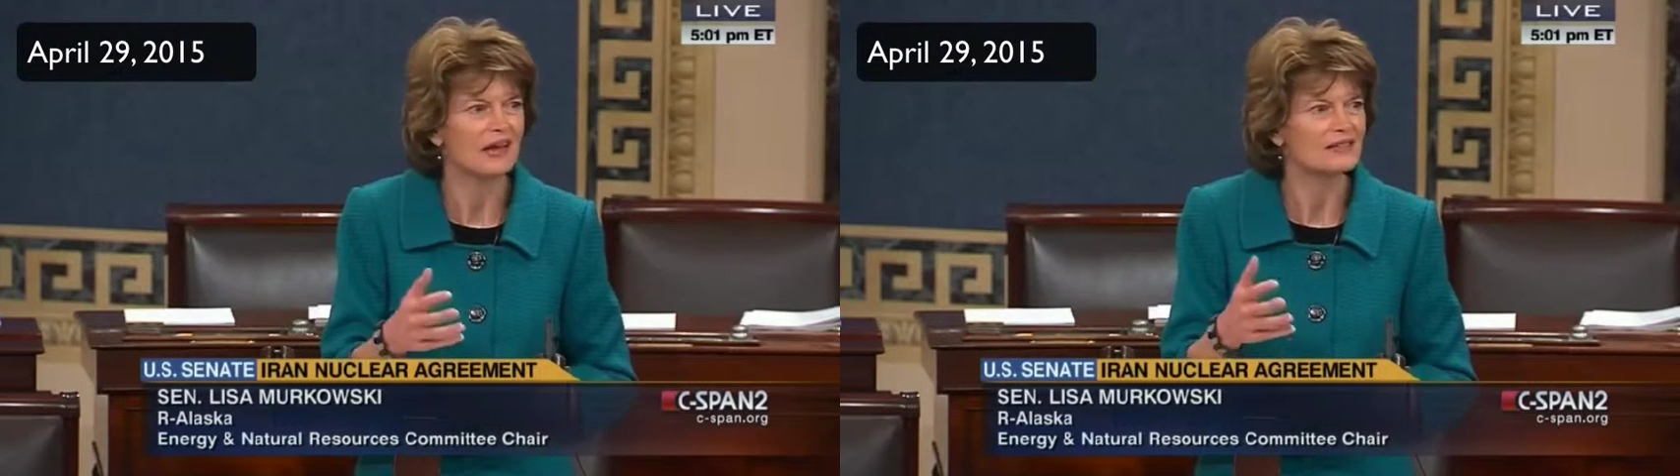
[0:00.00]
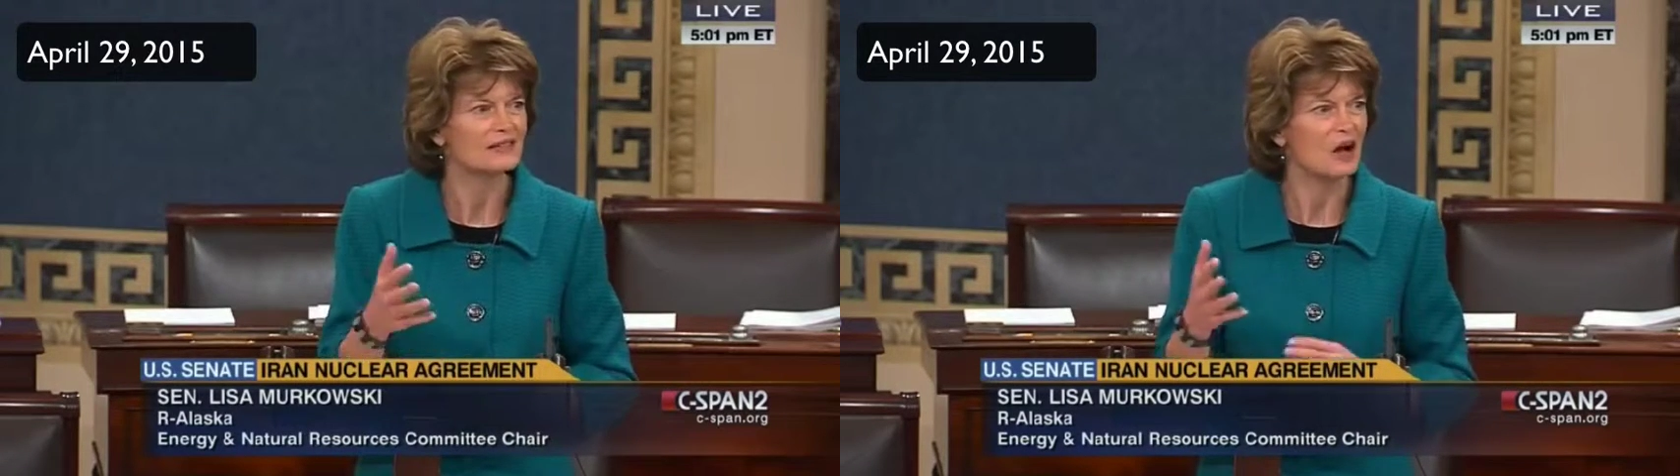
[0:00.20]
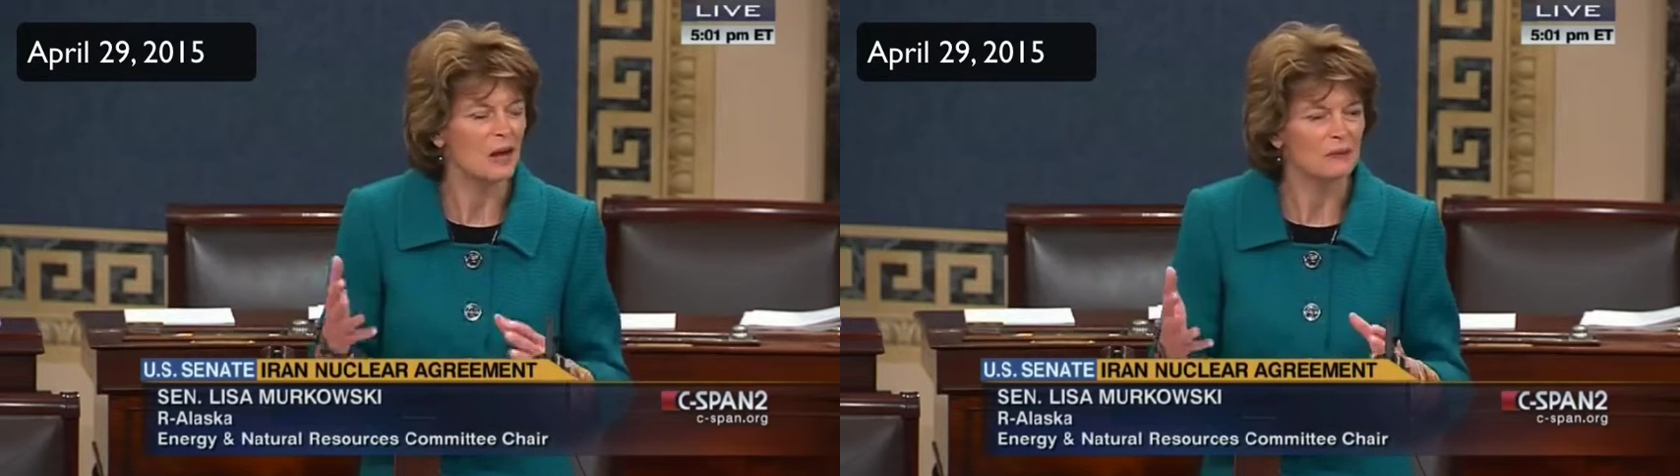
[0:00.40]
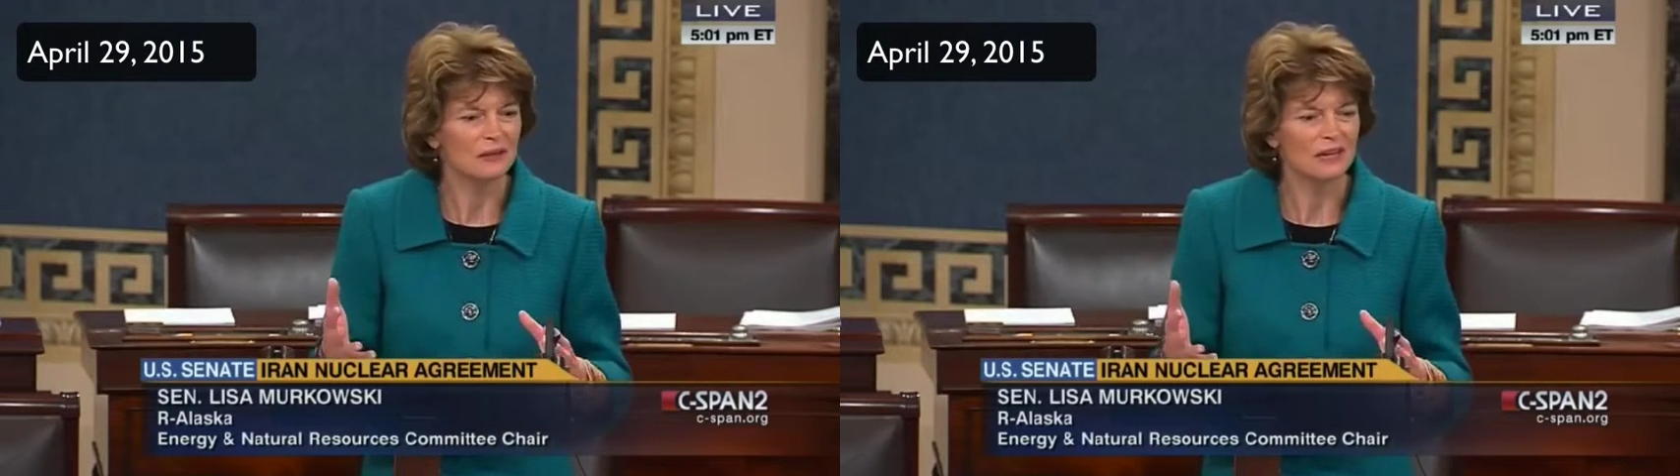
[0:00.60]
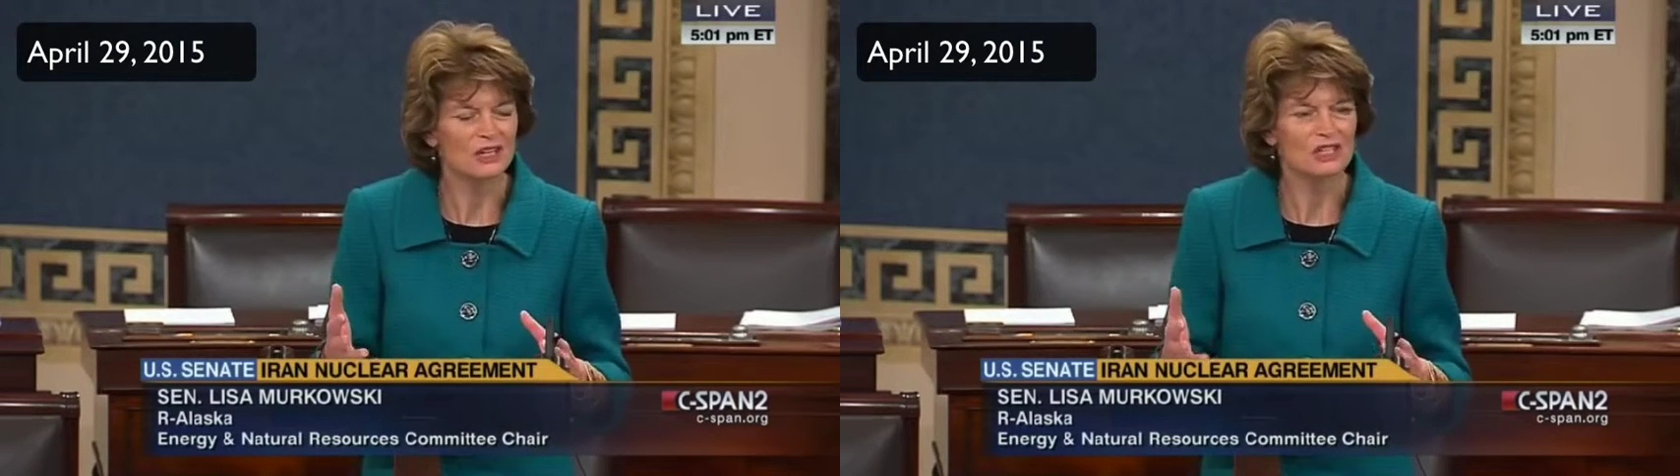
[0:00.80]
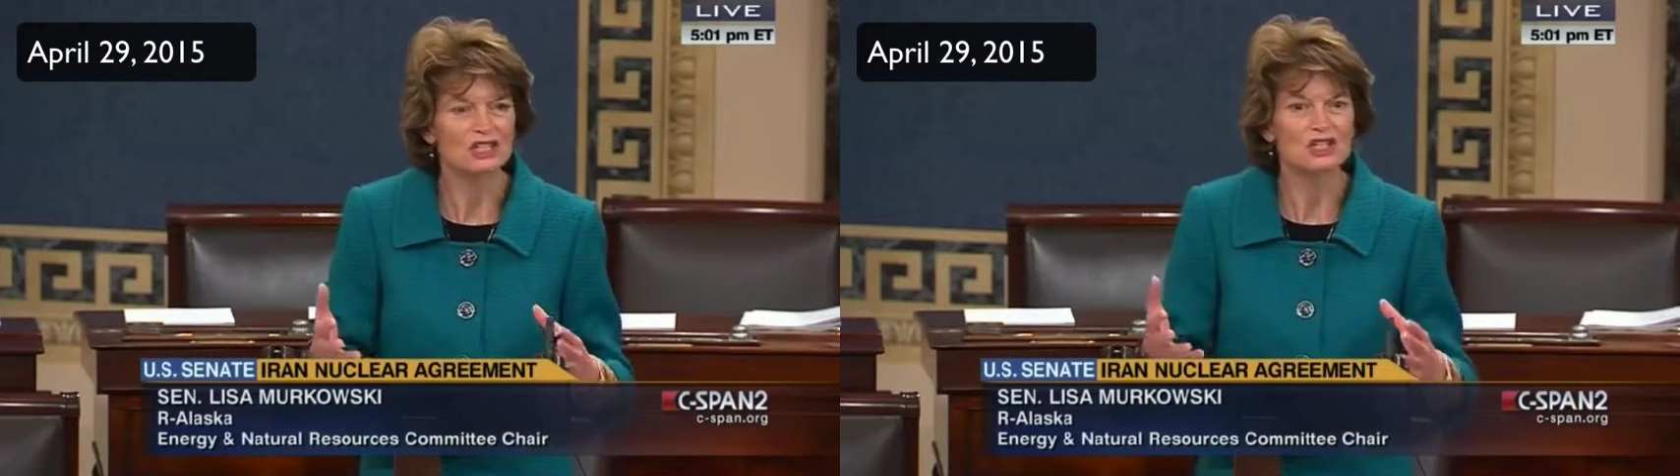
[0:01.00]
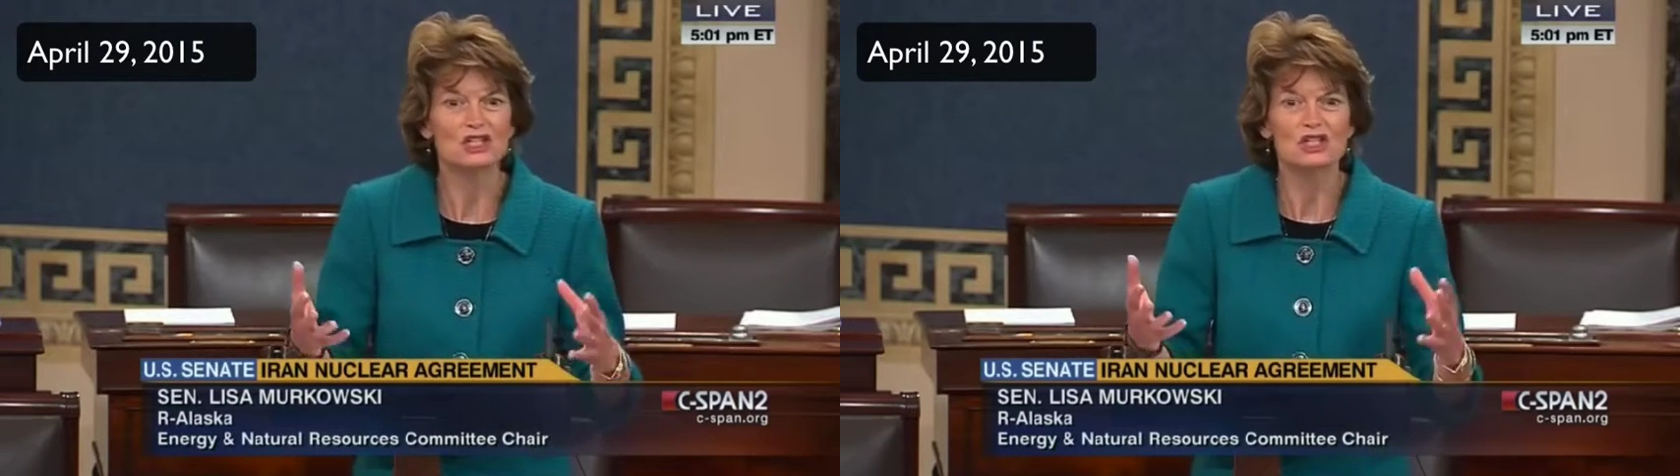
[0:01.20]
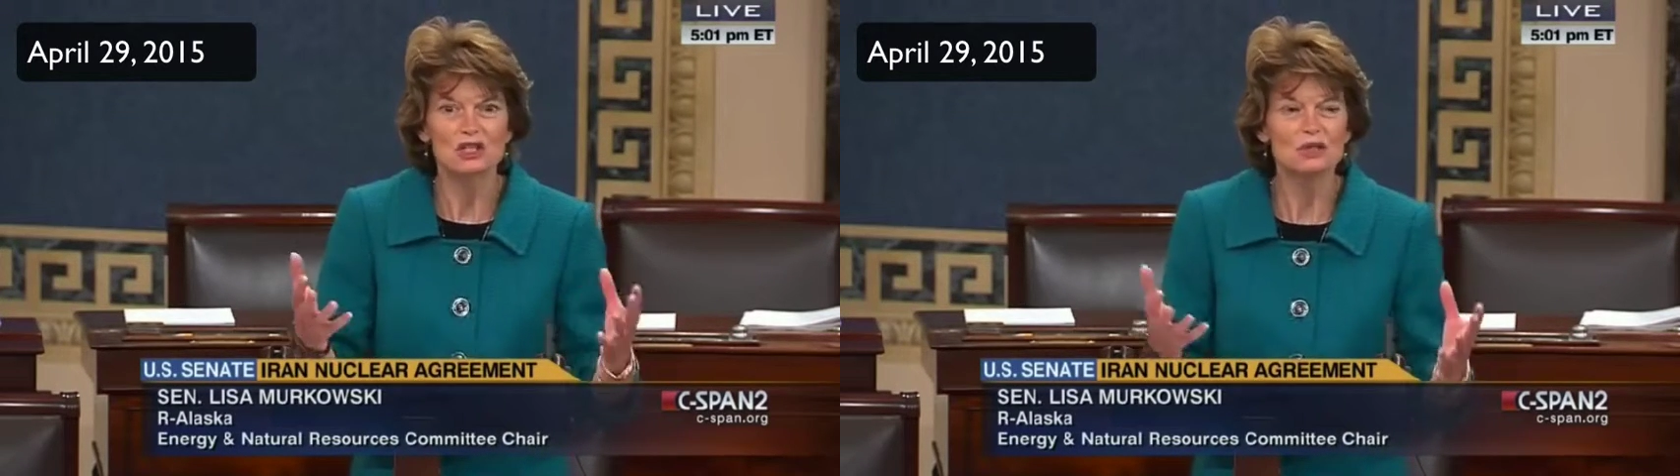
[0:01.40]
as an obligation to
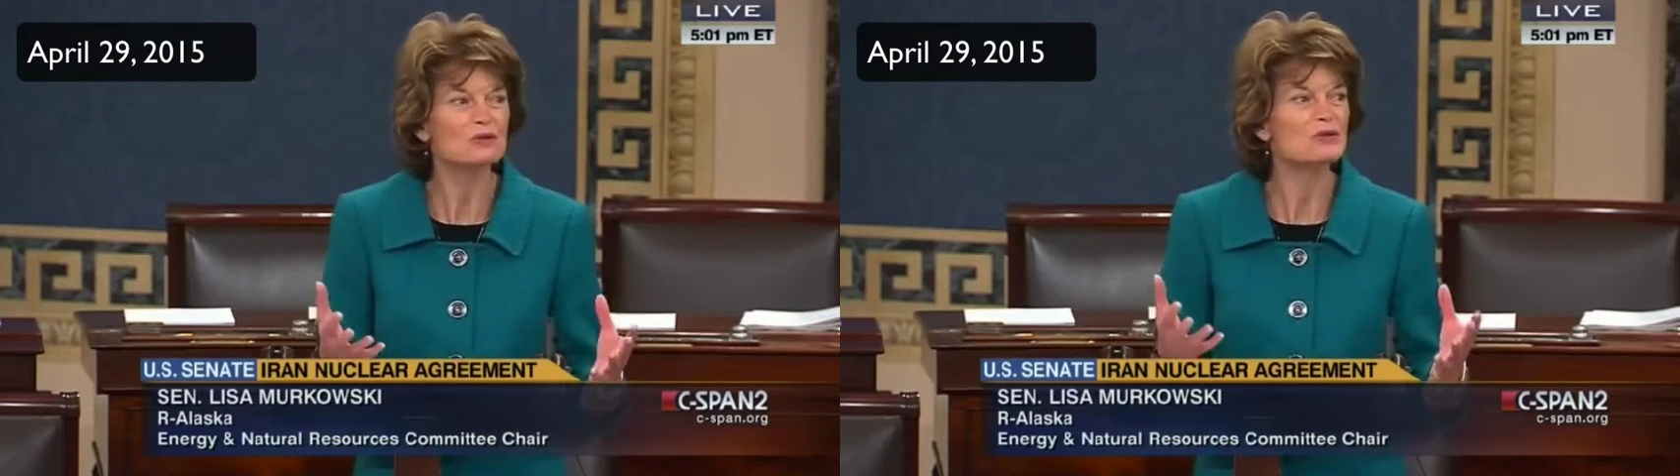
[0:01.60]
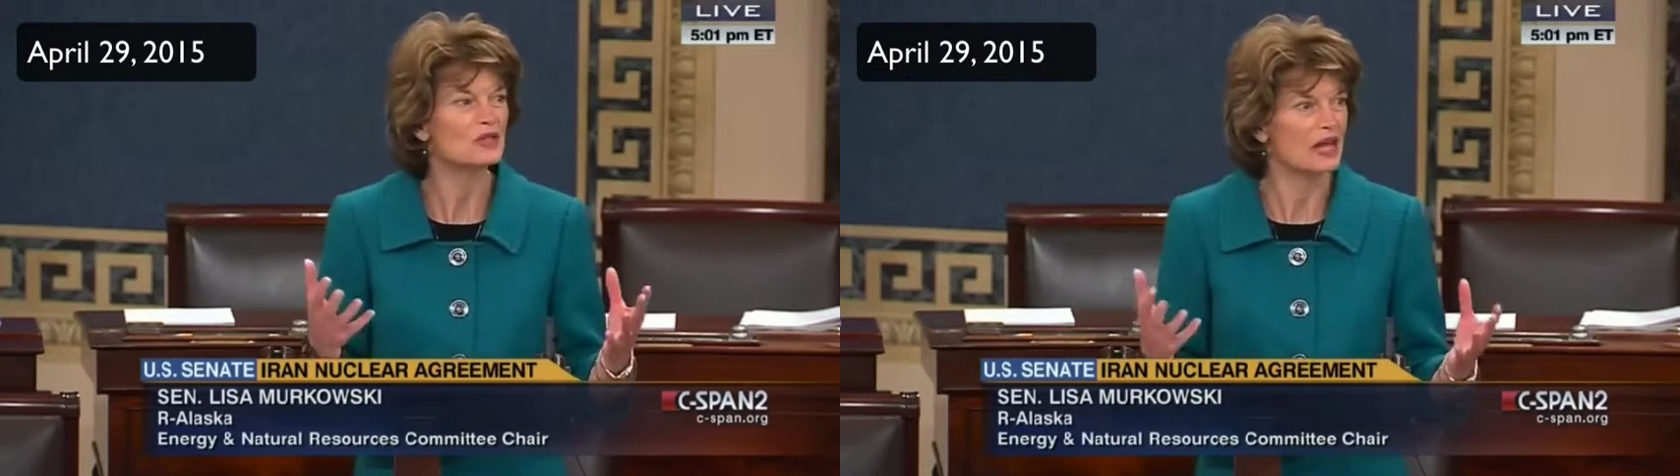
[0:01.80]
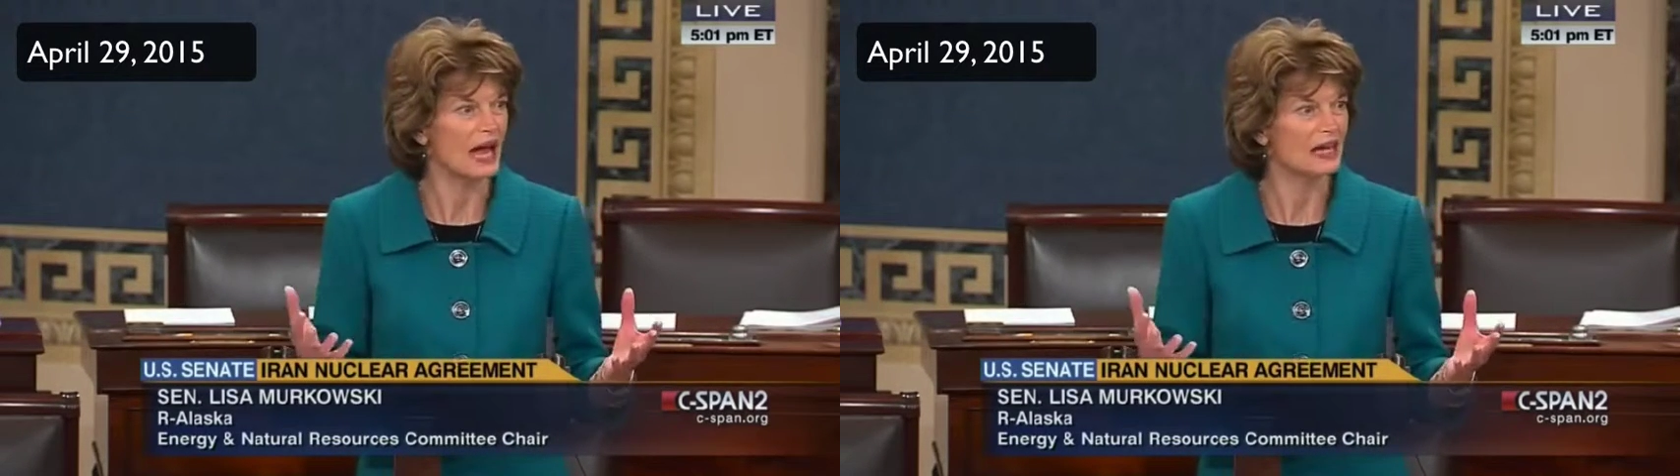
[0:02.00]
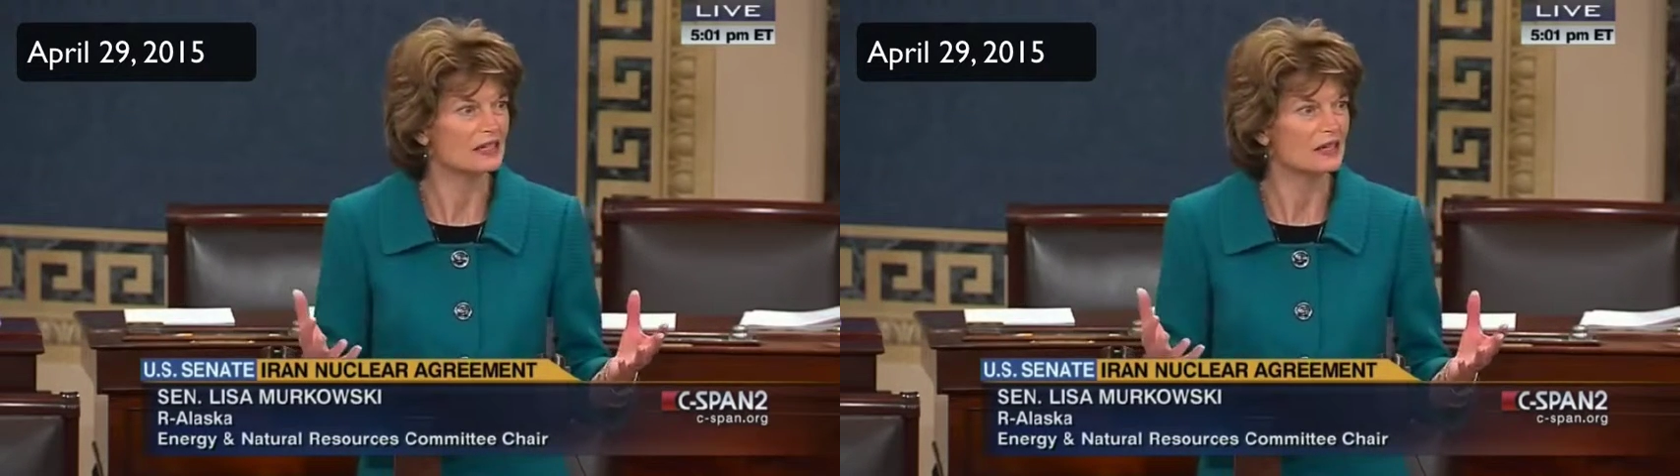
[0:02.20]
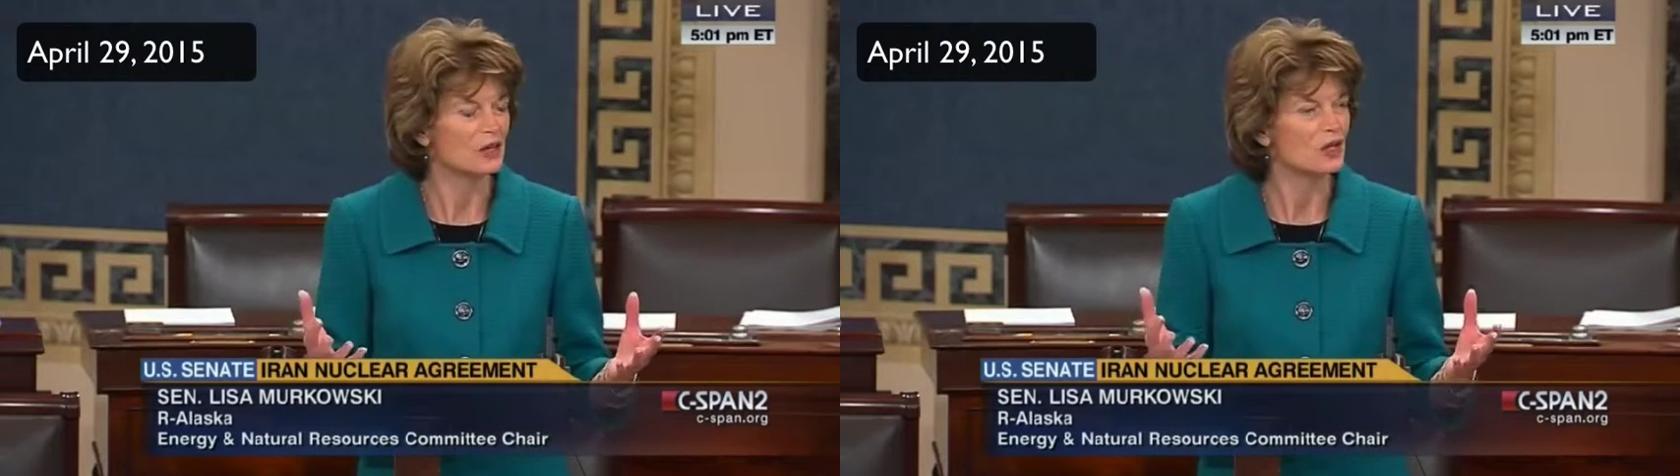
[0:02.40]
use that